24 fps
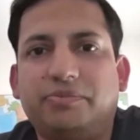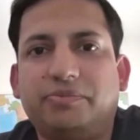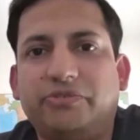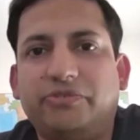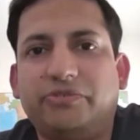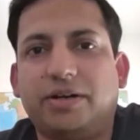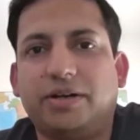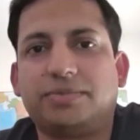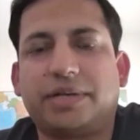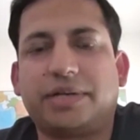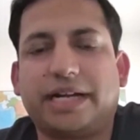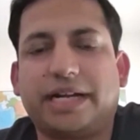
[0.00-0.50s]

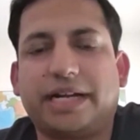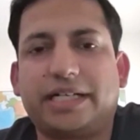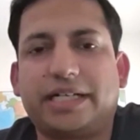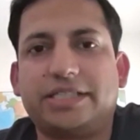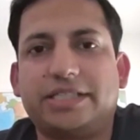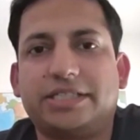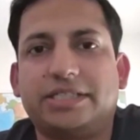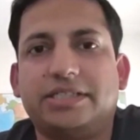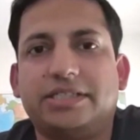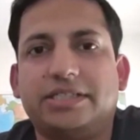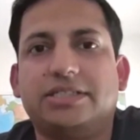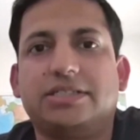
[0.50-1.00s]

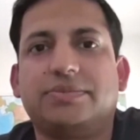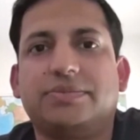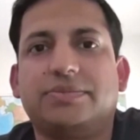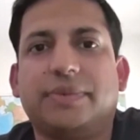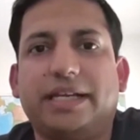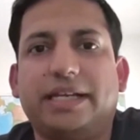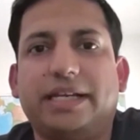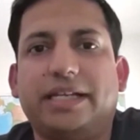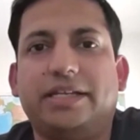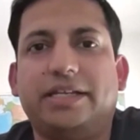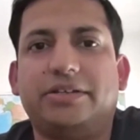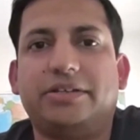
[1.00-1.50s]
practitioners might
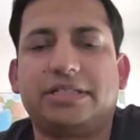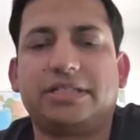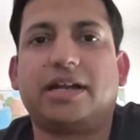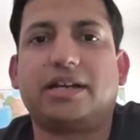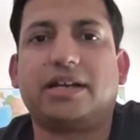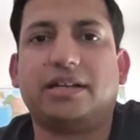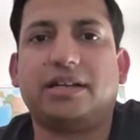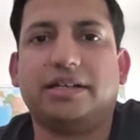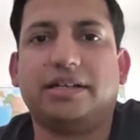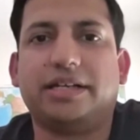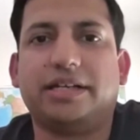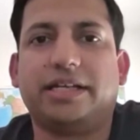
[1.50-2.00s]
need to start
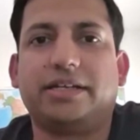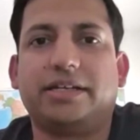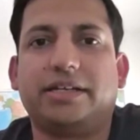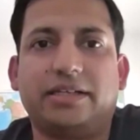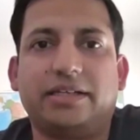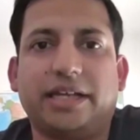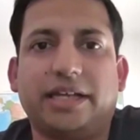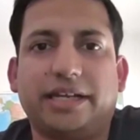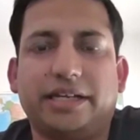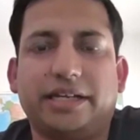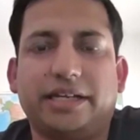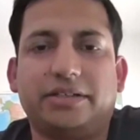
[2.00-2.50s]
learning to
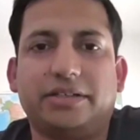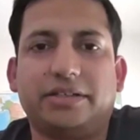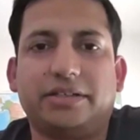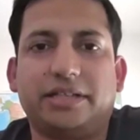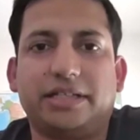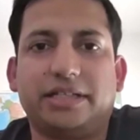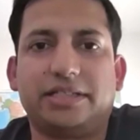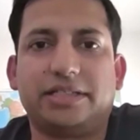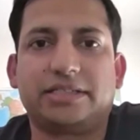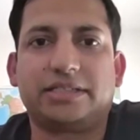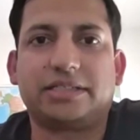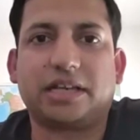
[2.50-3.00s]
get into
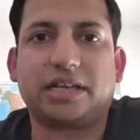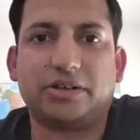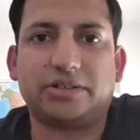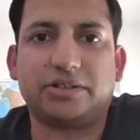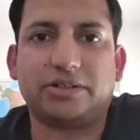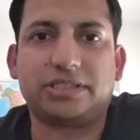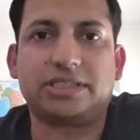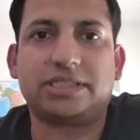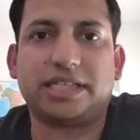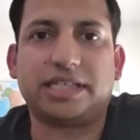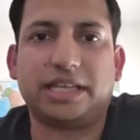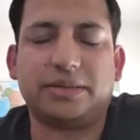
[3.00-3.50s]
this cloud
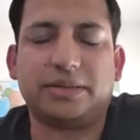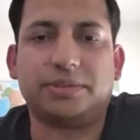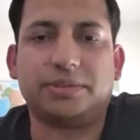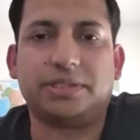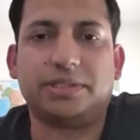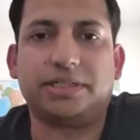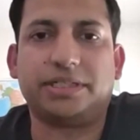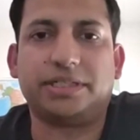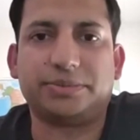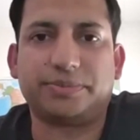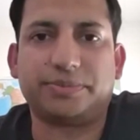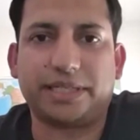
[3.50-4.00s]

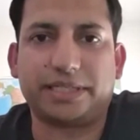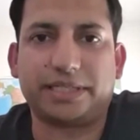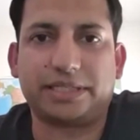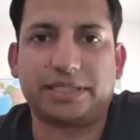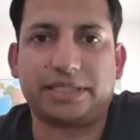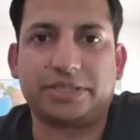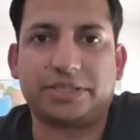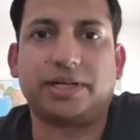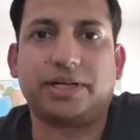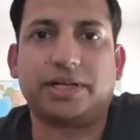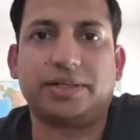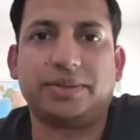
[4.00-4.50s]
sustainability space as
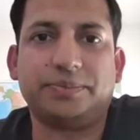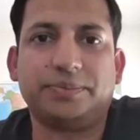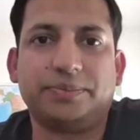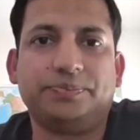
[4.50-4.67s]
well.